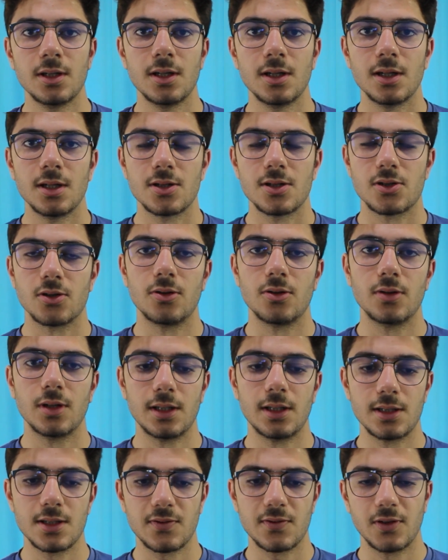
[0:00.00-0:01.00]
So in
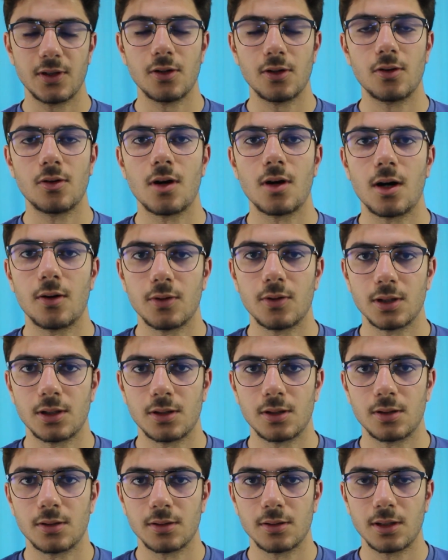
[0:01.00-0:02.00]
this video, I want
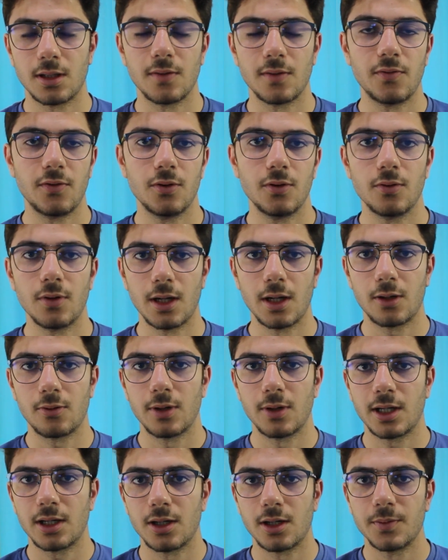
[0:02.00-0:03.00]
to give you a
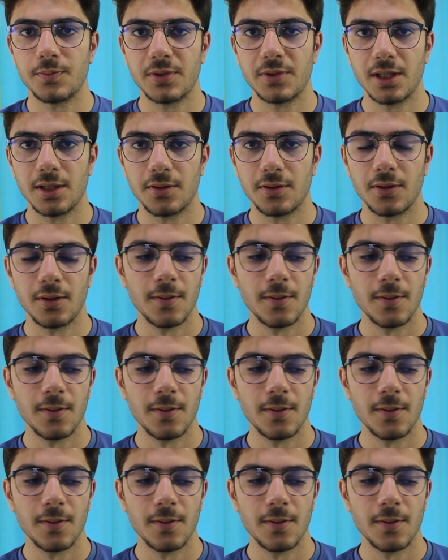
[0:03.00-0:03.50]
quick update.